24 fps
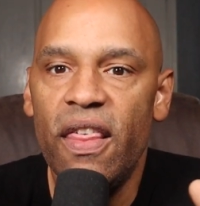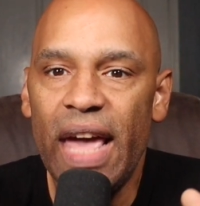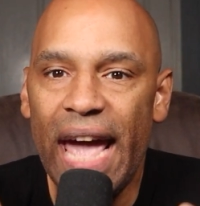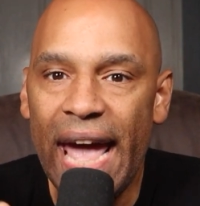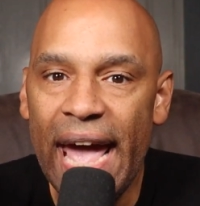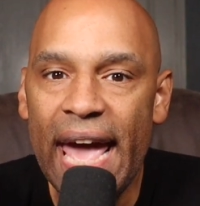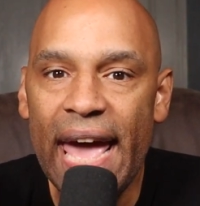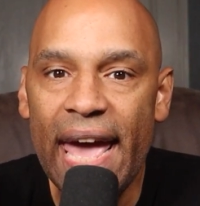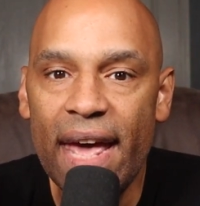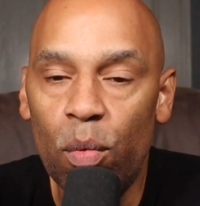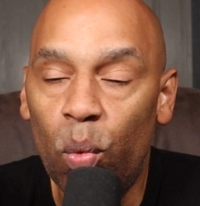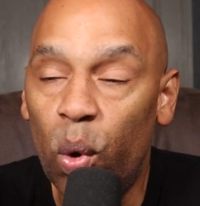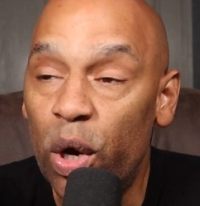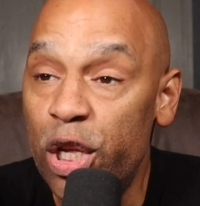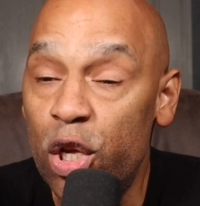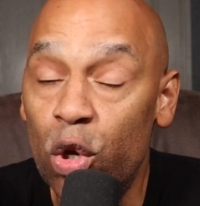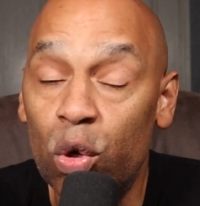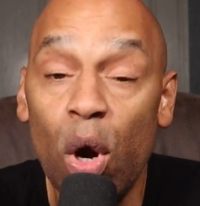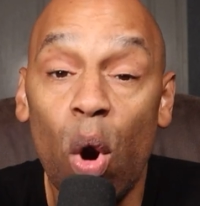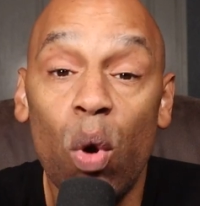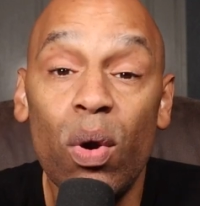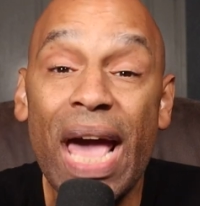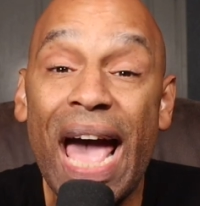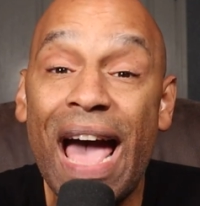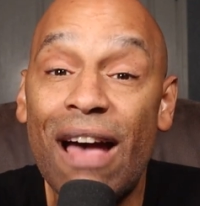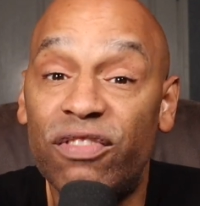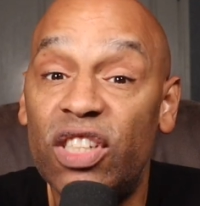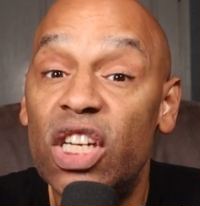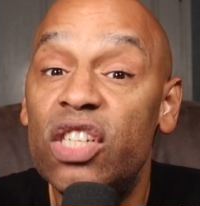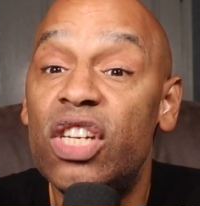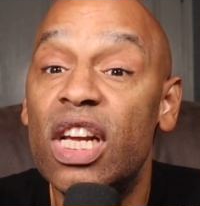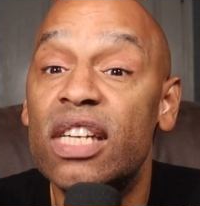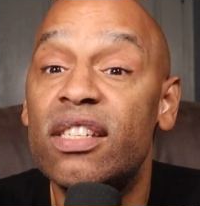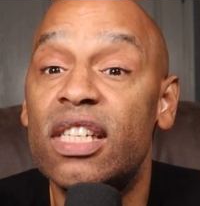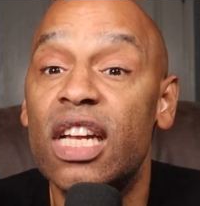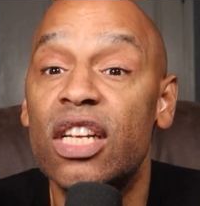and where you don't have to
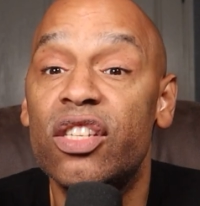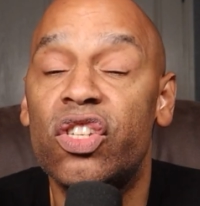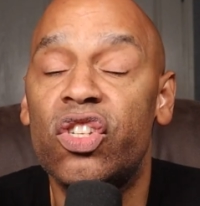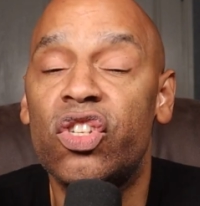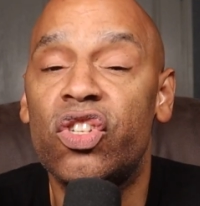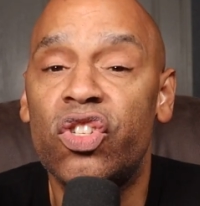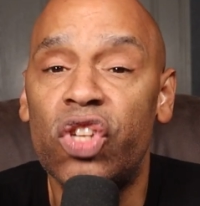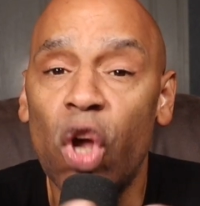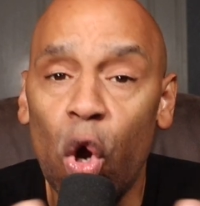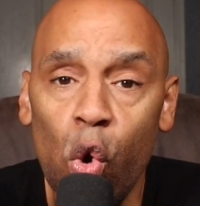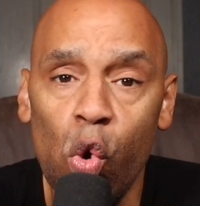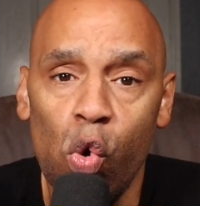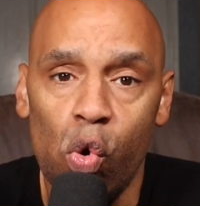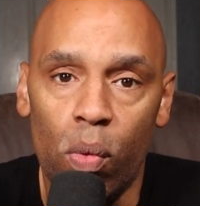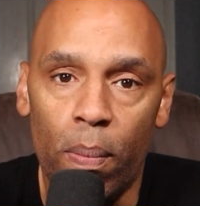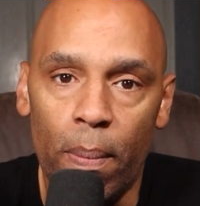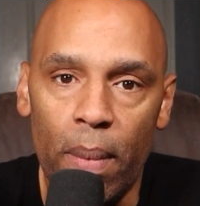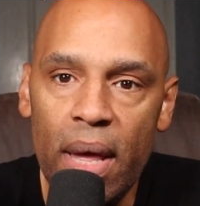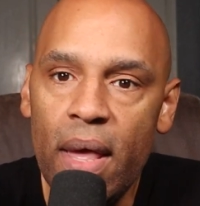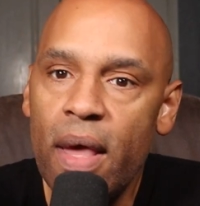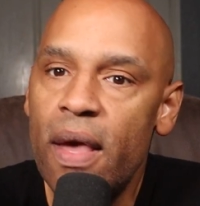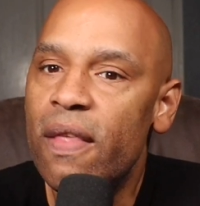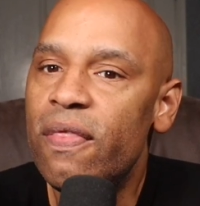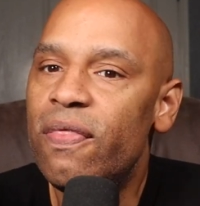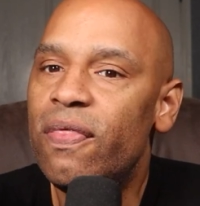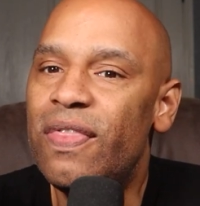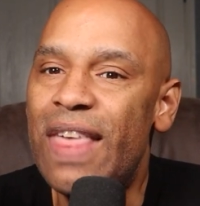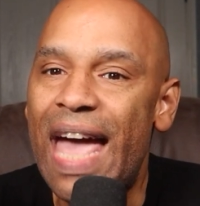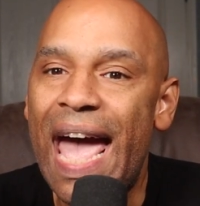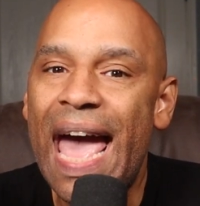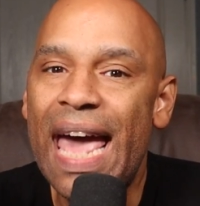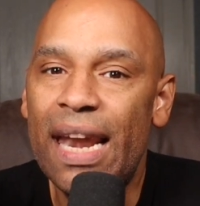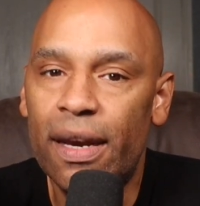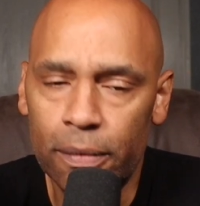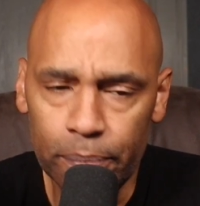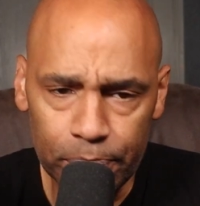just assume
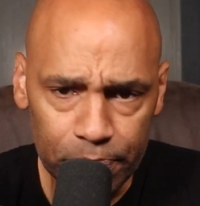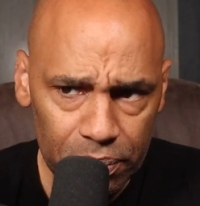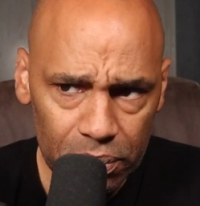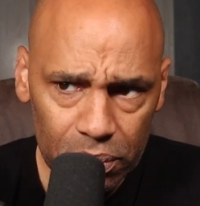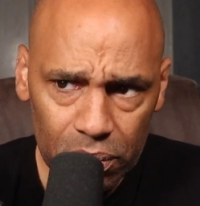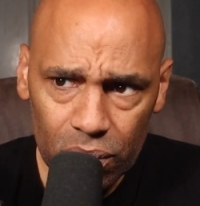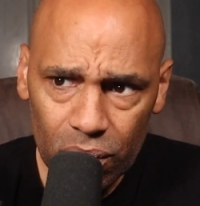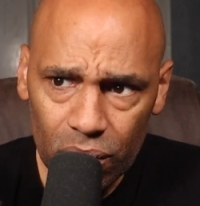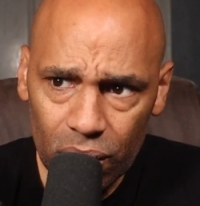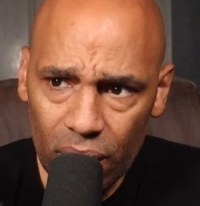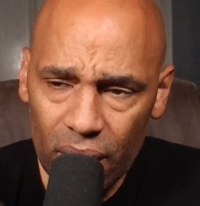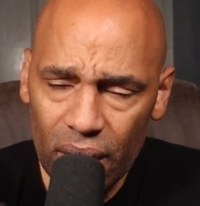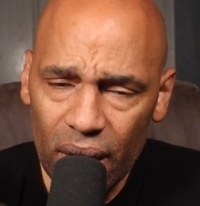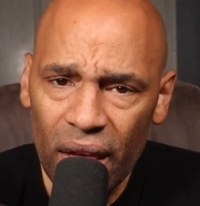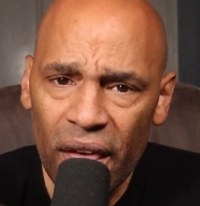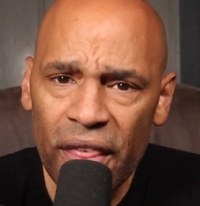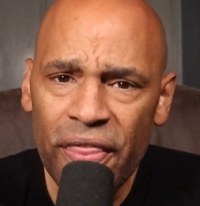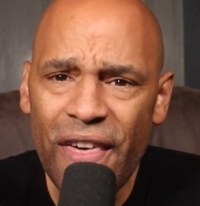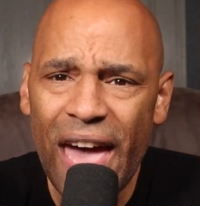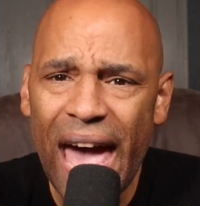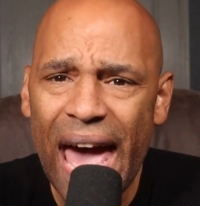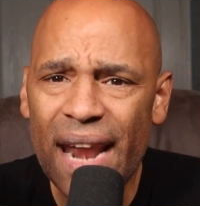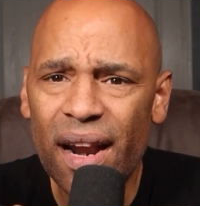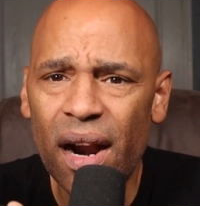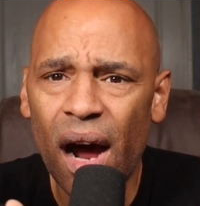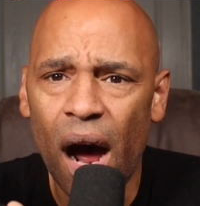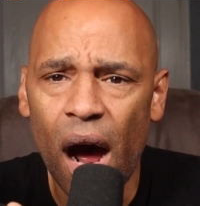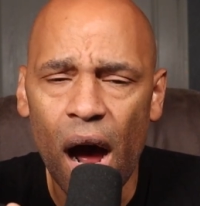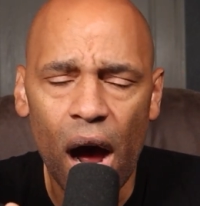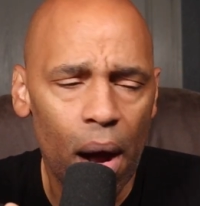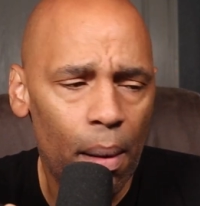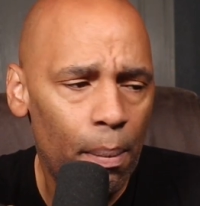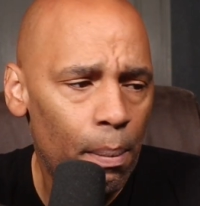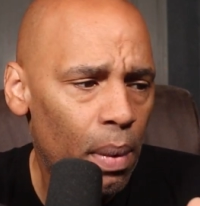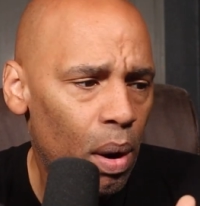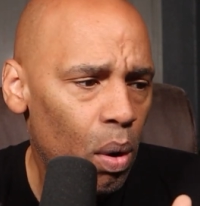that, that
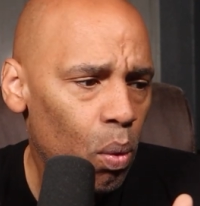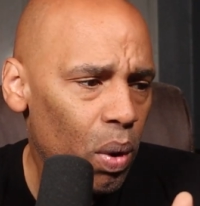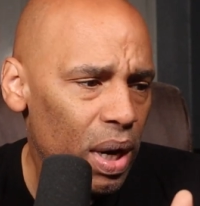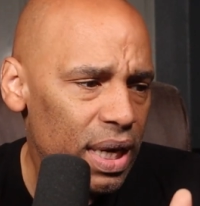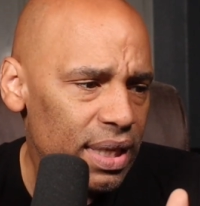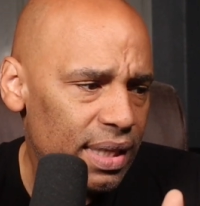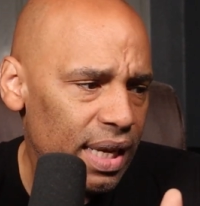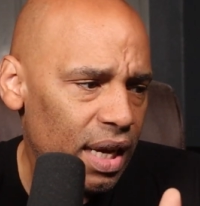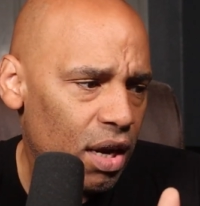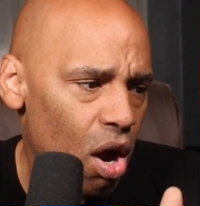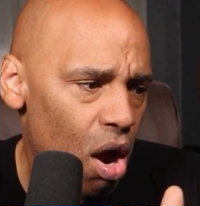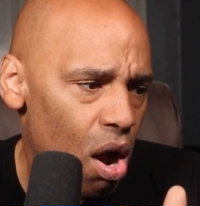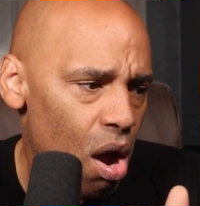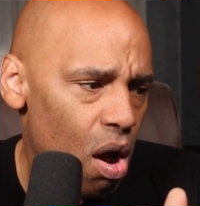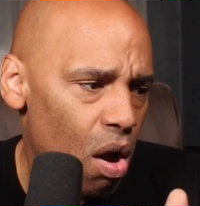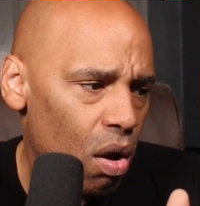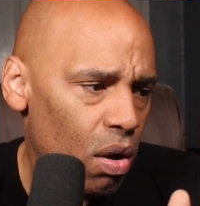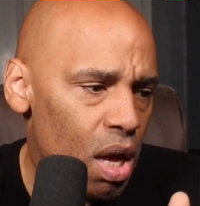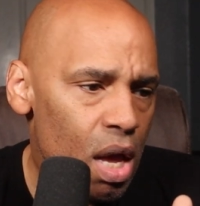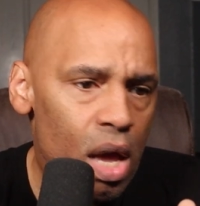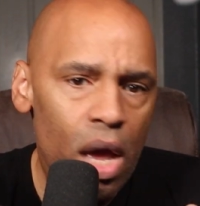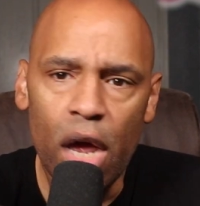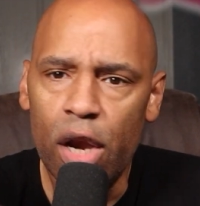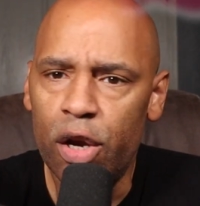um, what is it called?